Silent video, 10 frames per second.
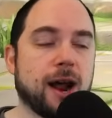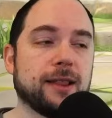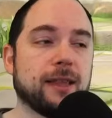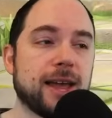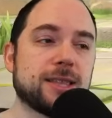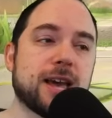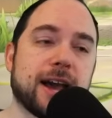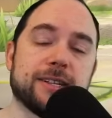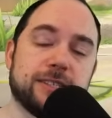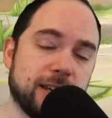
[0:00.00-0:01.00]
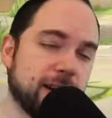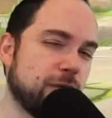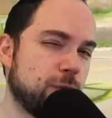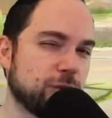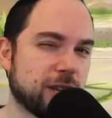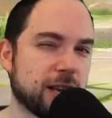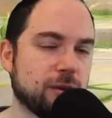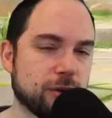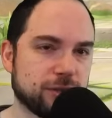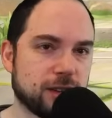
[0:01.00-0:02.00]
And I like the idea of boosting
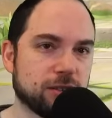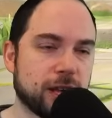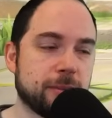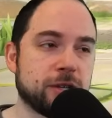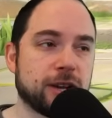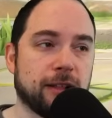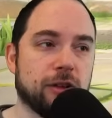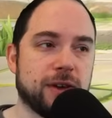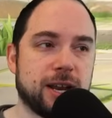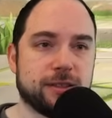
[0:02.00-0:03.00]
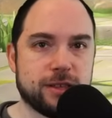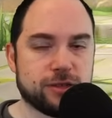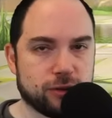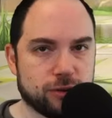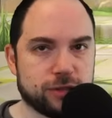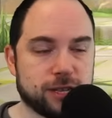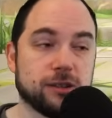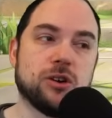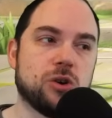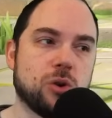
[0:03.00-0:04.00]
hero skill damage, elevating the third
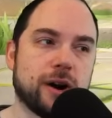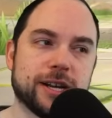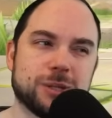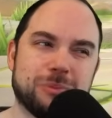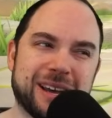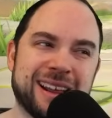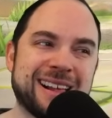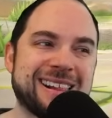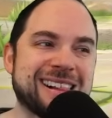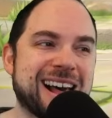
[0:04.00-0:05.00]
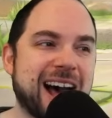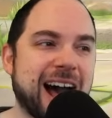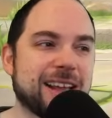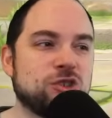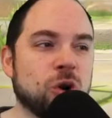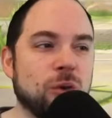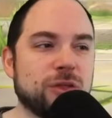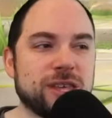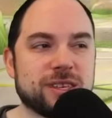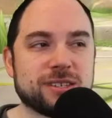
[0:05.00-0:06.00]
skill on Goresh, but I don't
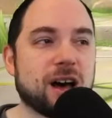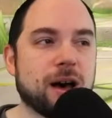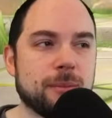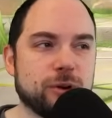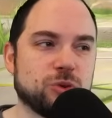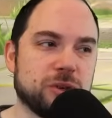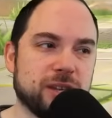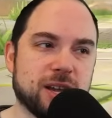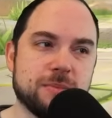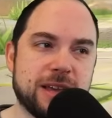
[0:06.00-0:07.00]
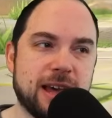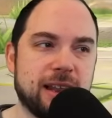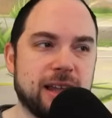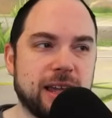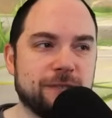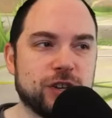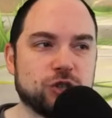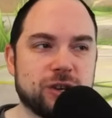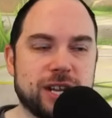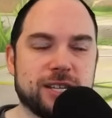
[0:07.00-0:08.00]
think this combo is really going to be it.
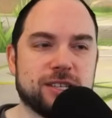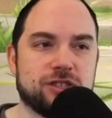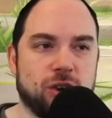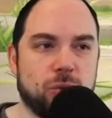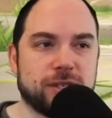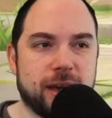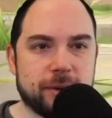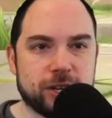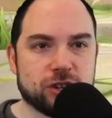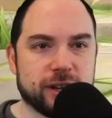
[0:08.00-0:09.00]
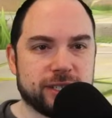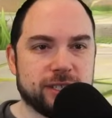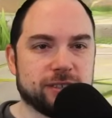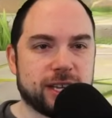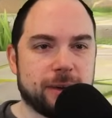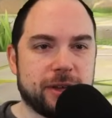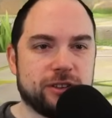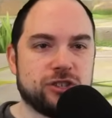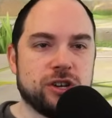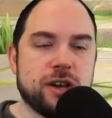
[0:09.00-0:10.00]
Infantry need to soak damage, not deal
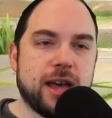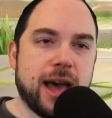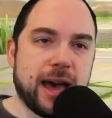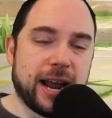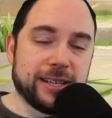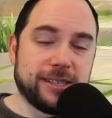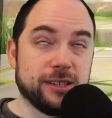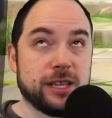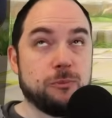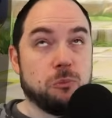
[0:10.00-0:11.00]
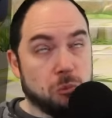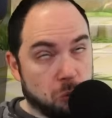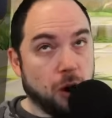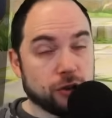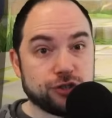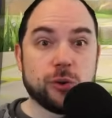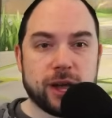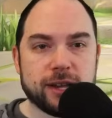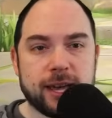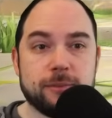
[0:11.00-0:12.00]
damage. And ideally, while
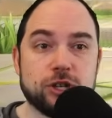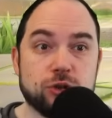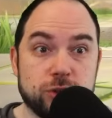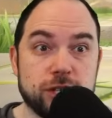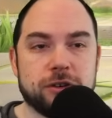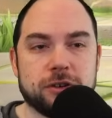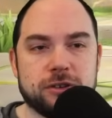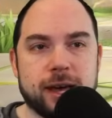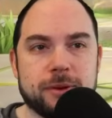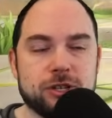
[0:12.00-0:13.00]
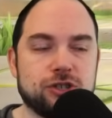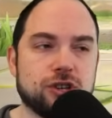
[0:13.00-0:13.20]
soaking damage, you deal your damage.